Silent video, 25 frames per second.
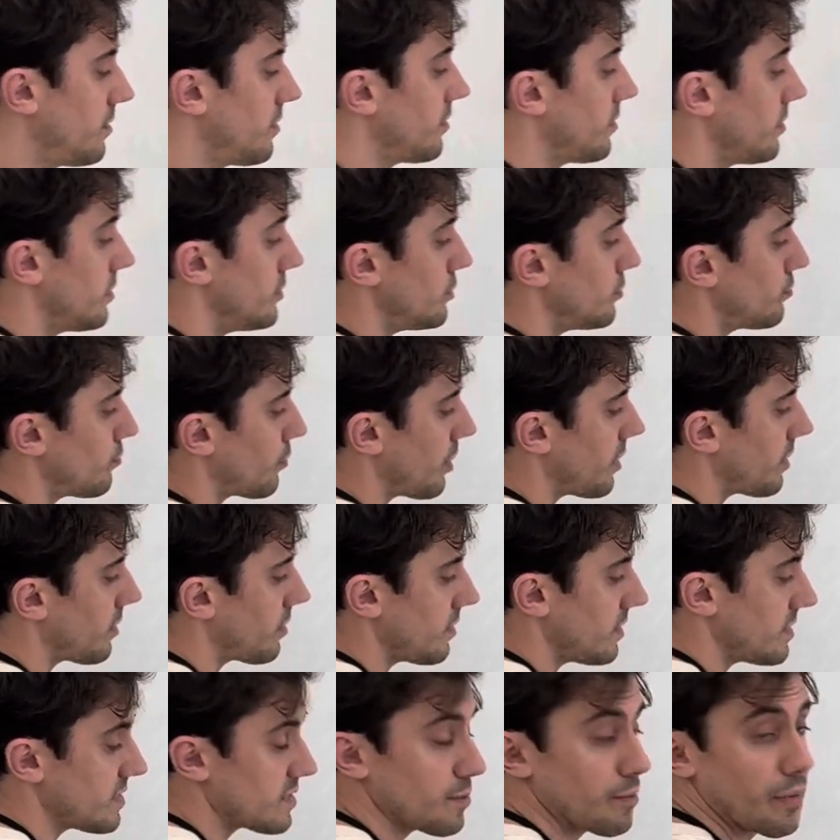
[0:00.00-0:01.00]
The
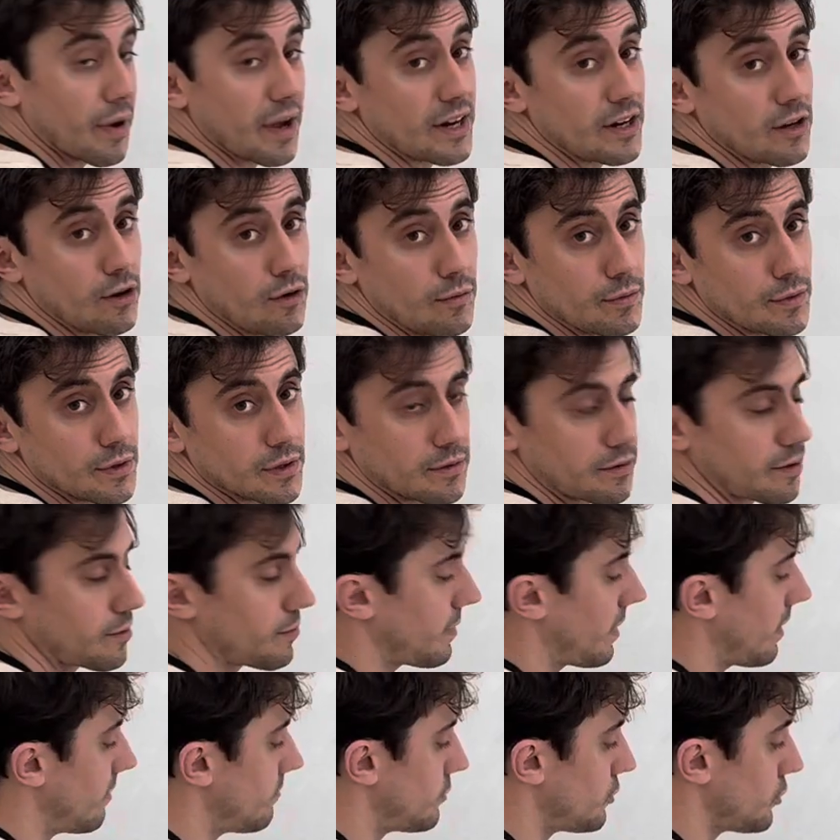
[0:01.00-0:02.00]
numerator is a binomial, right?
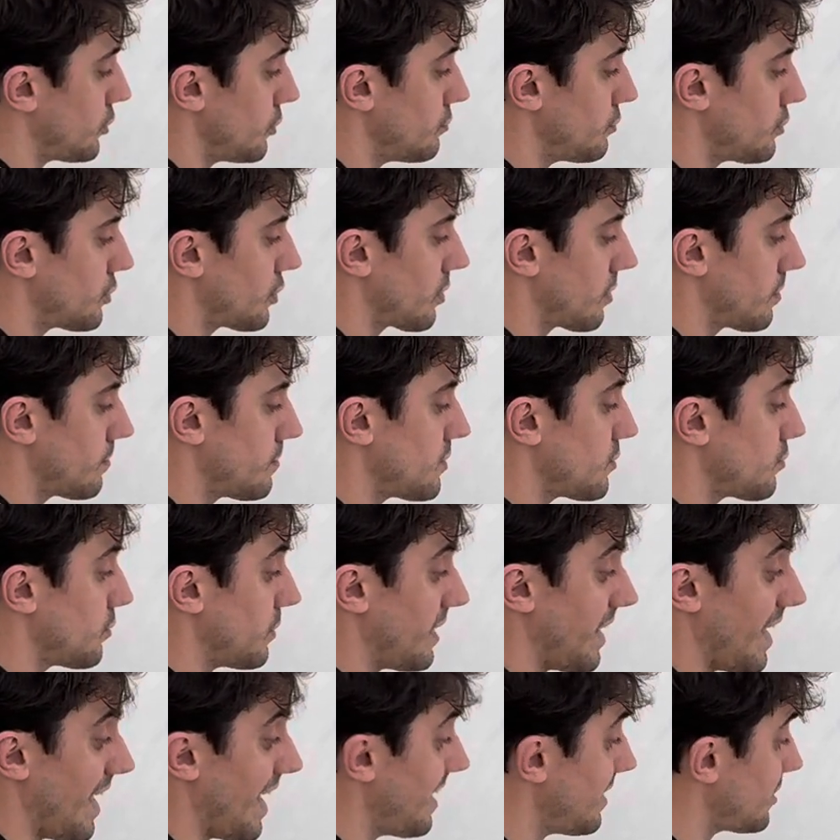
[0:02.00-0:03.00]
We have two terms. We
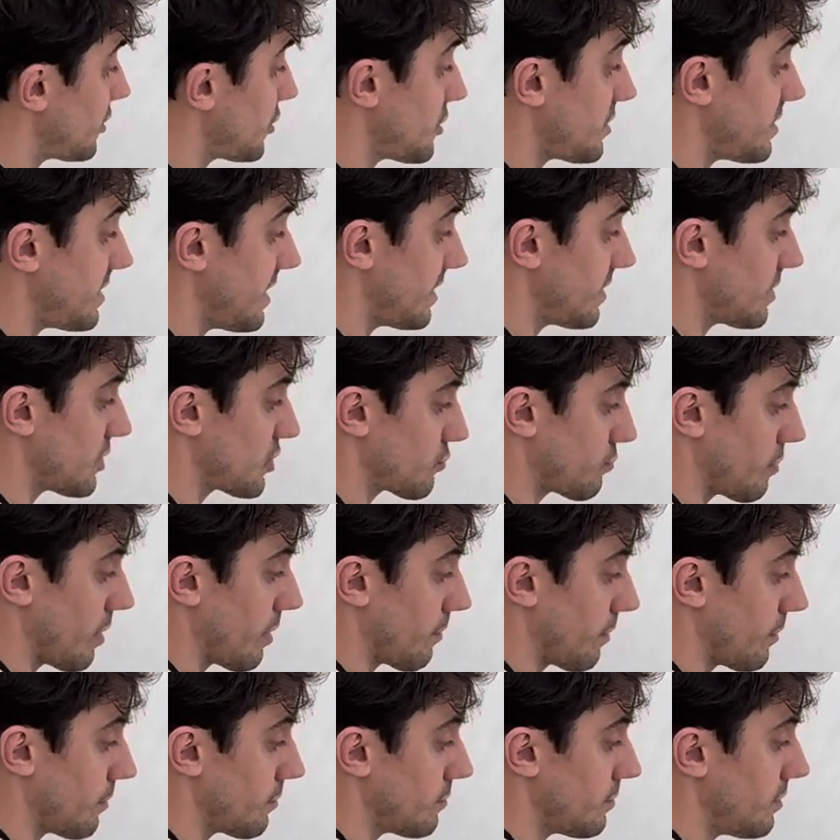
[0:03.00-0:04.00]
can't just take the square
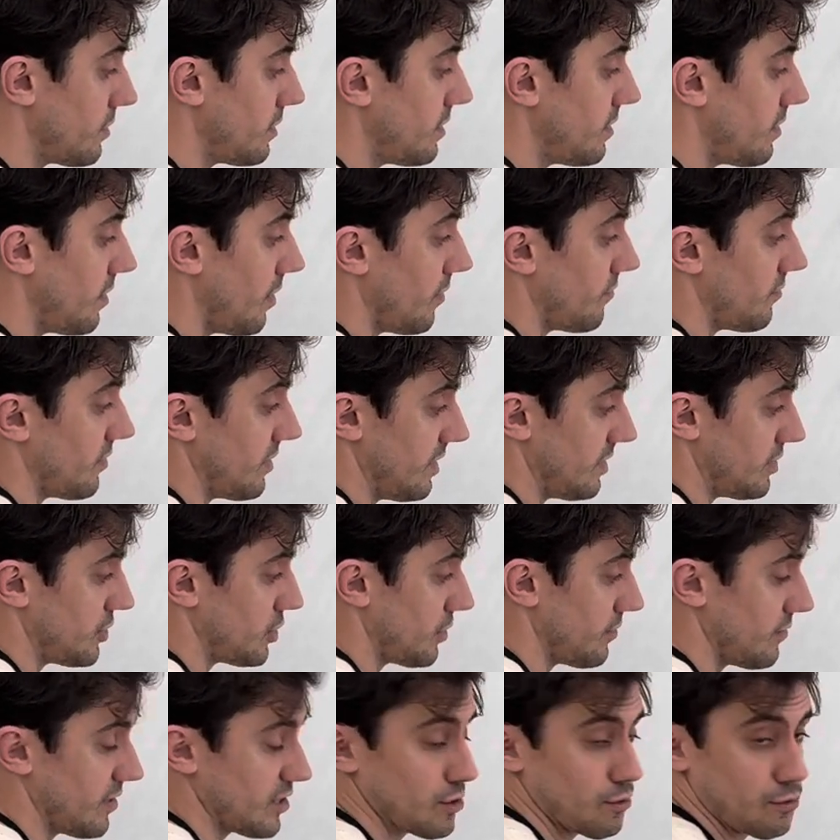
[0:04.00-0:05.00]
root of each
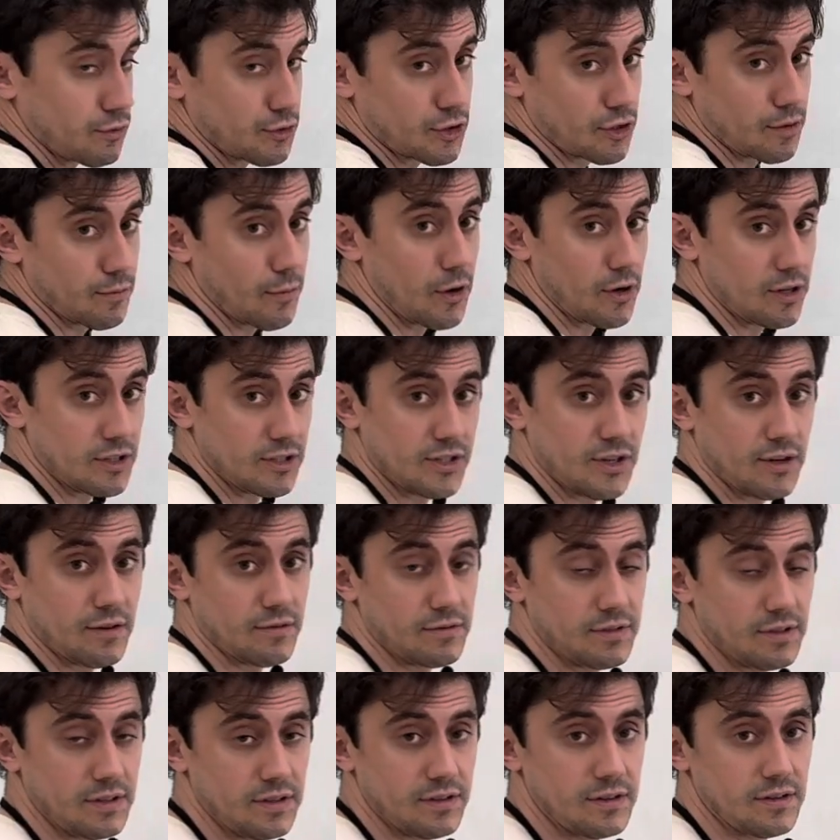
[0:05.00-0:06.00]
individual term on its
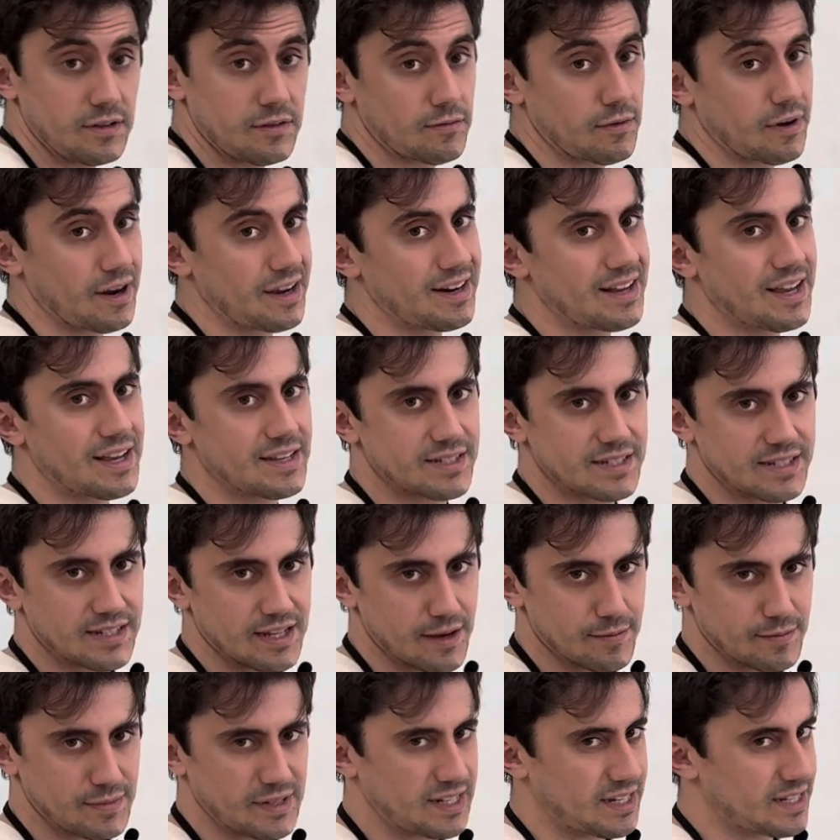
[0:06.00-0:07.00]
own, right? As
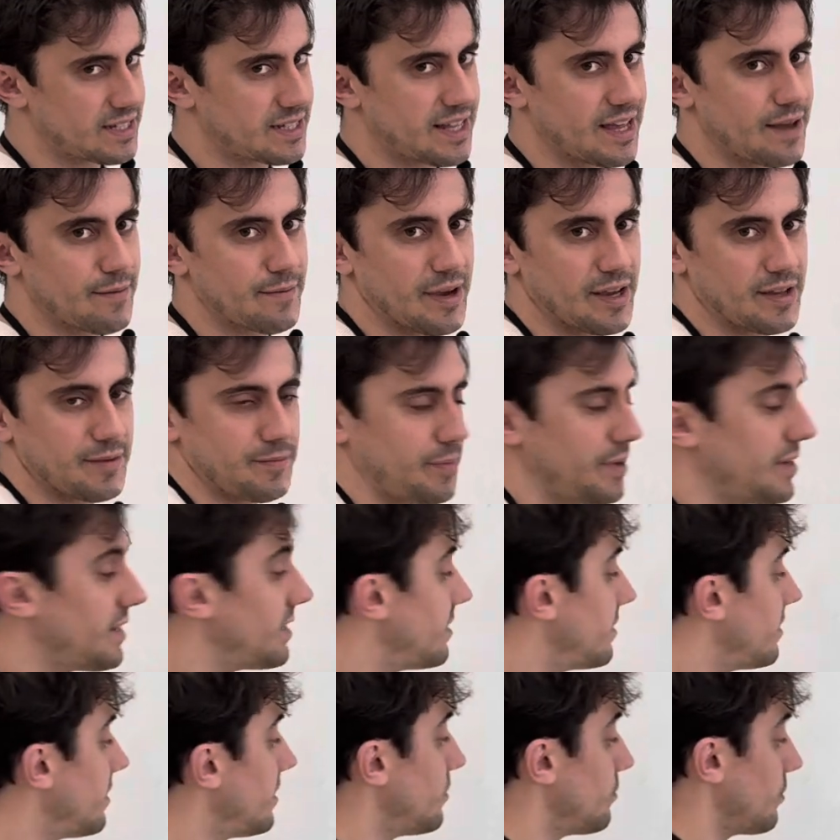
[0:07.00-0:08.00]
tempting as that might
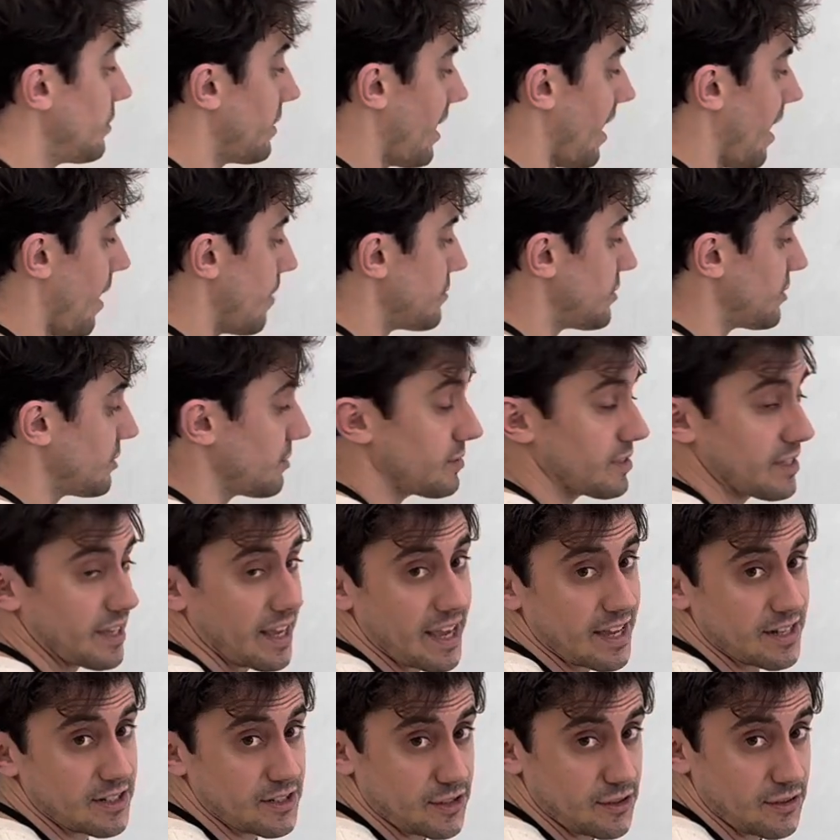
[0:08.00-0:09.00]
be, we absolutely
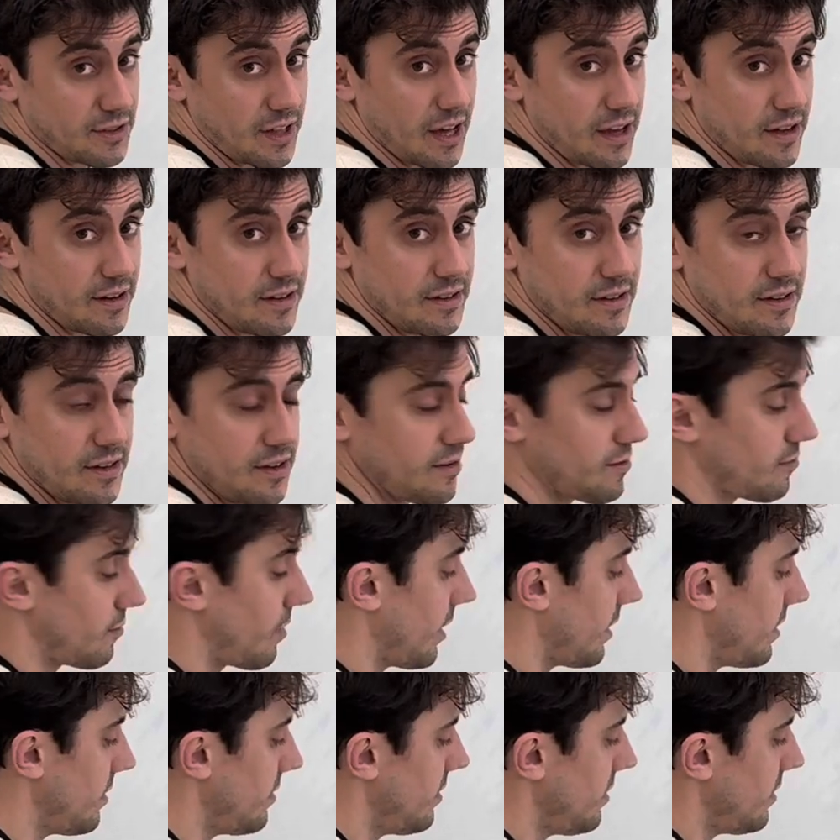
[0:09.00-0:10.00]
can't do that,
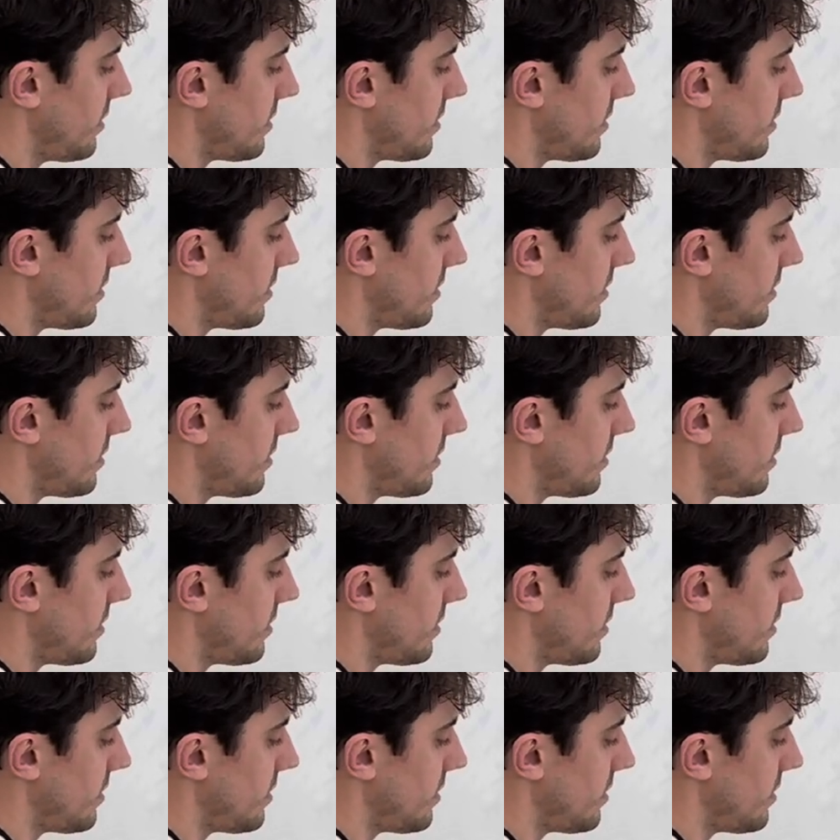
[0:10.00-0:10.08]
right?